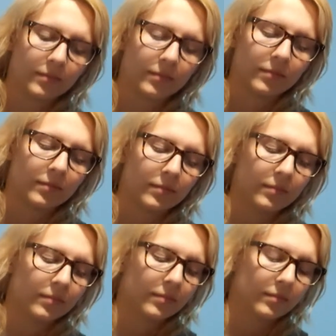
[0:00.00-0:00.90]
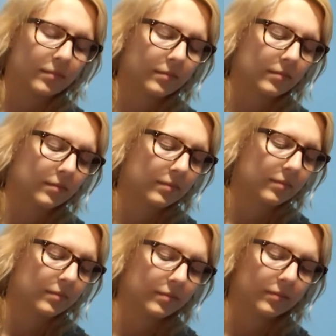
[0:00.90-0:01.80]

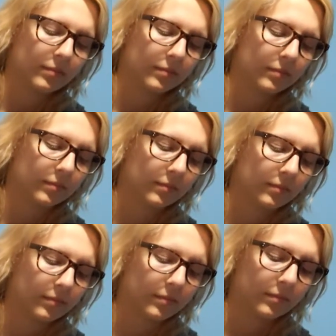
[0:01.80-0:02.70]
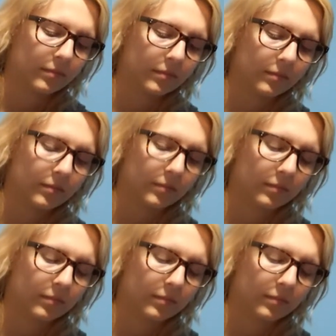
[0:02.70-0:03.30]
(silent)